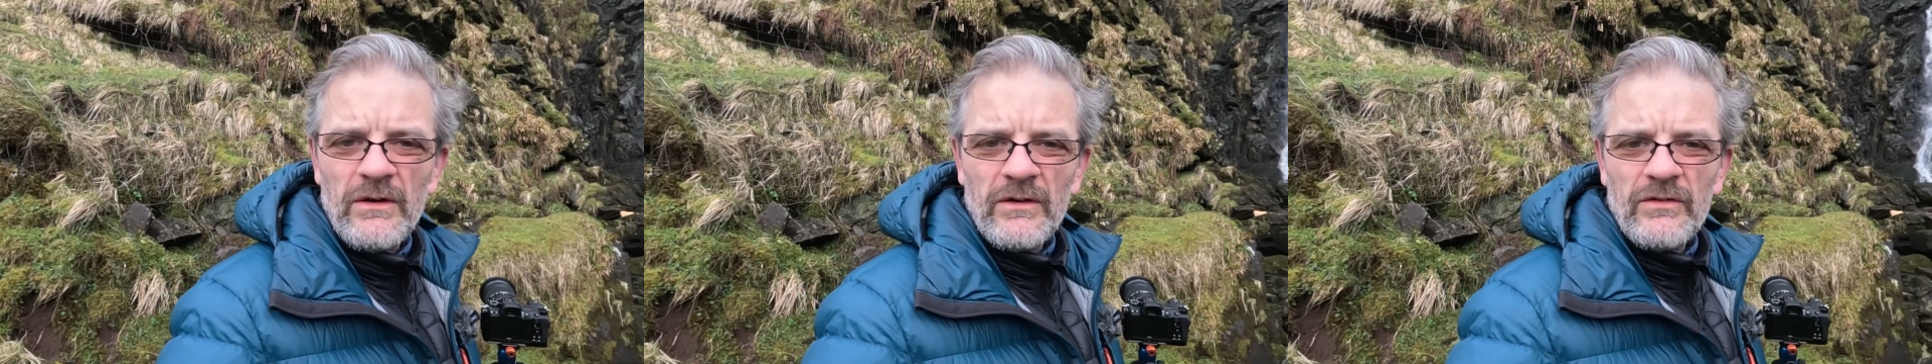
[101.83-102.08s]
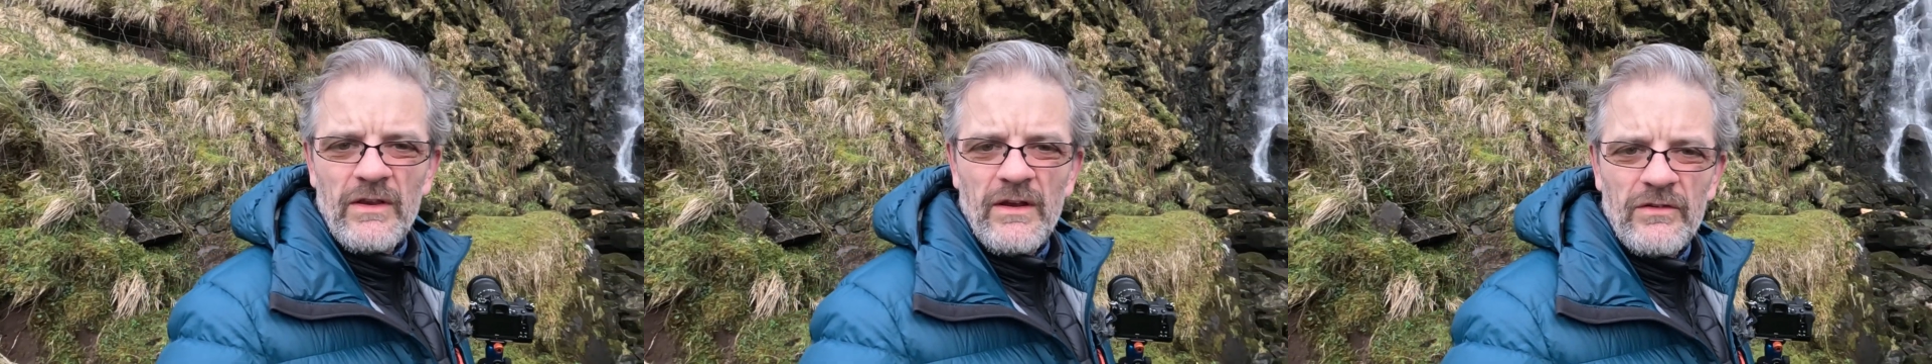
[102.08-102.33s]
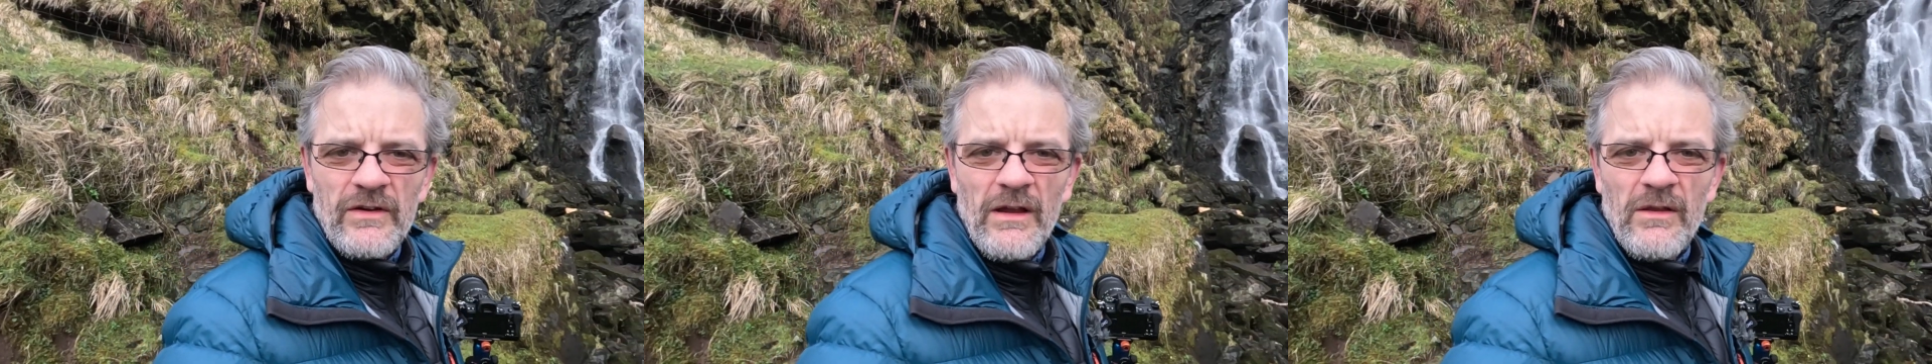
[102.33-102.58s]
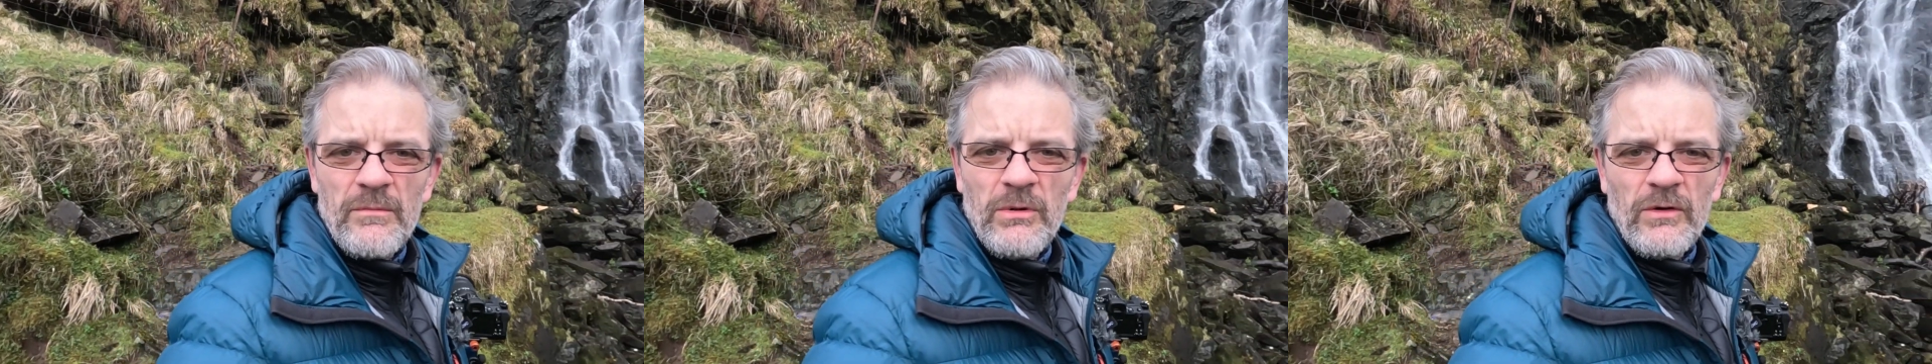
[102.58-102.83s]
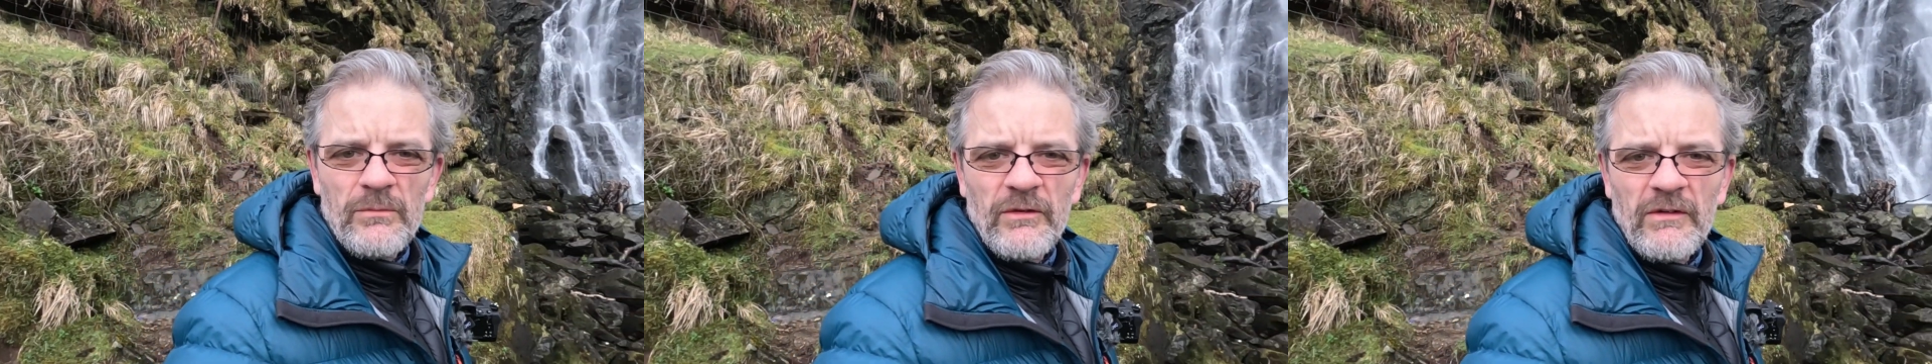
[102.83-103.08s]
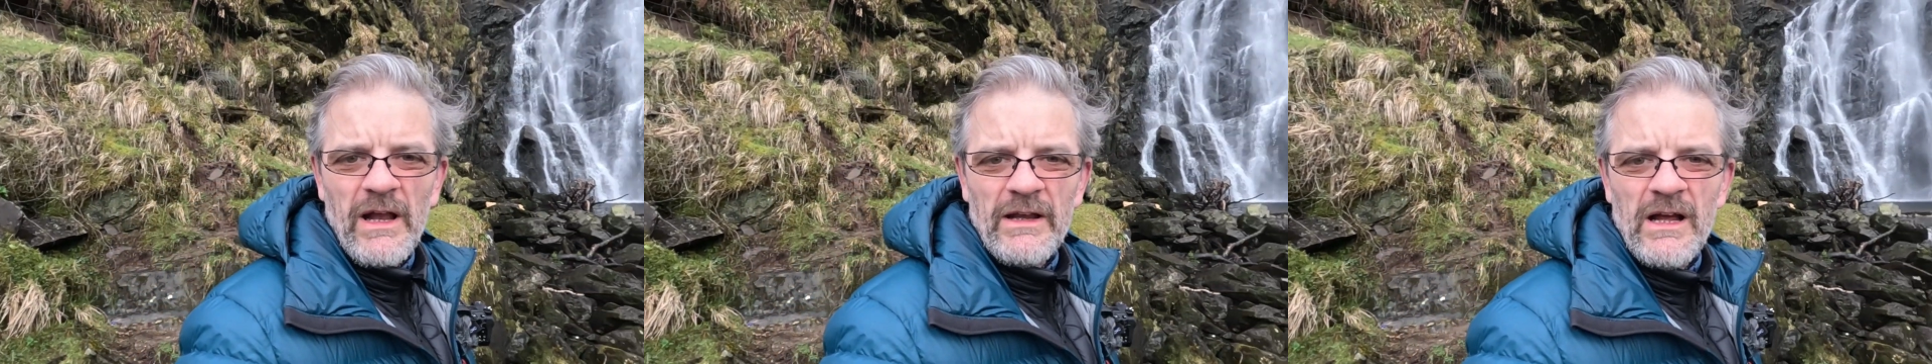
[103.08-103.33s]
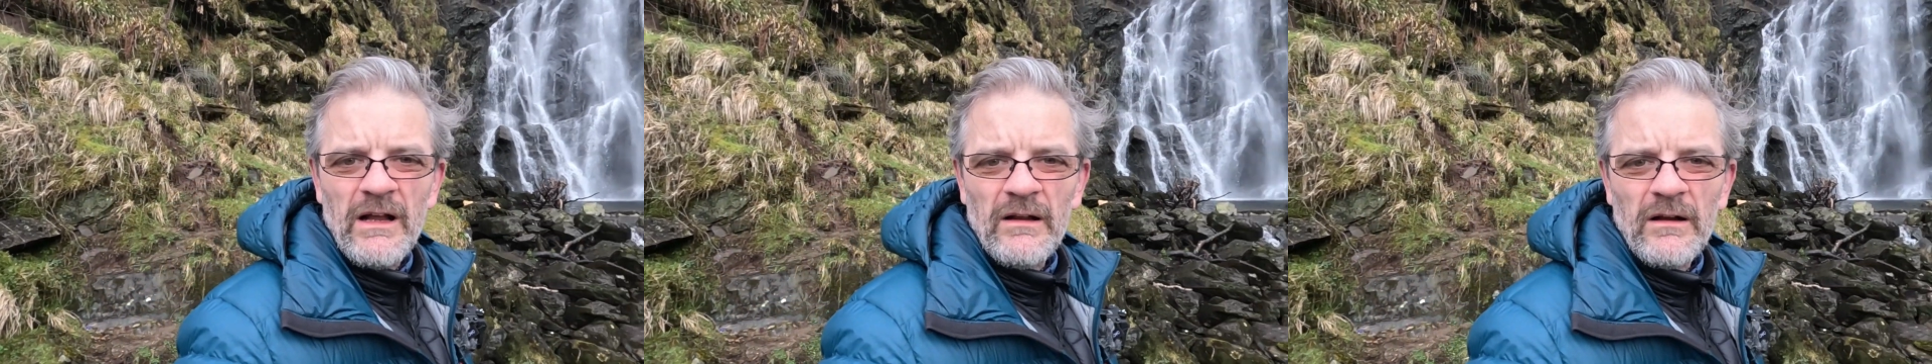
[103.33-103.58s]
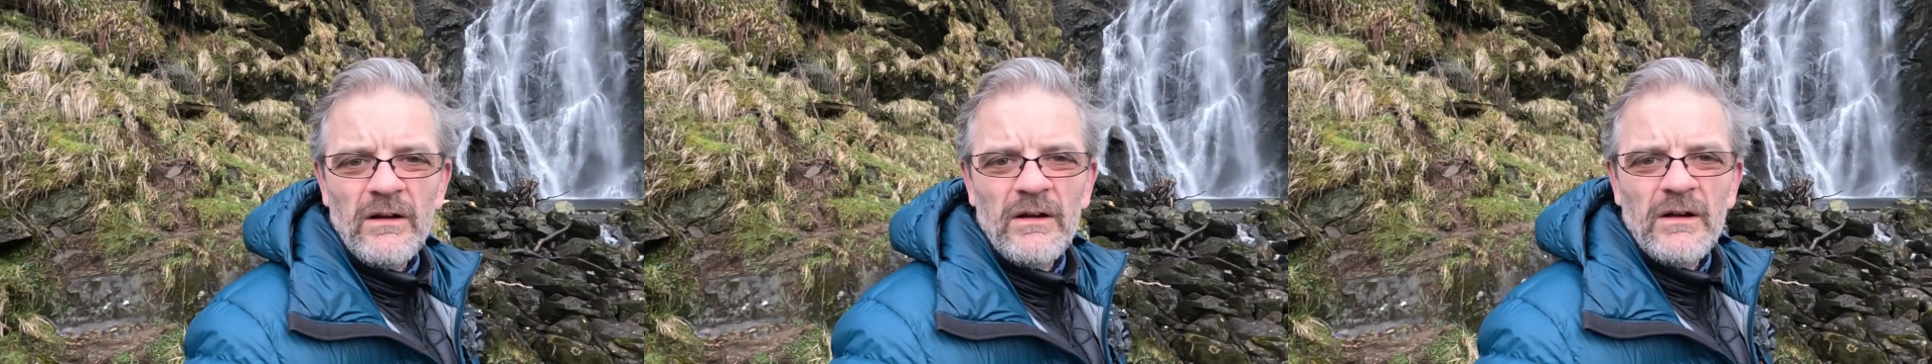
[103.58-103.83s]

So that's down at the bottom of Glenelg.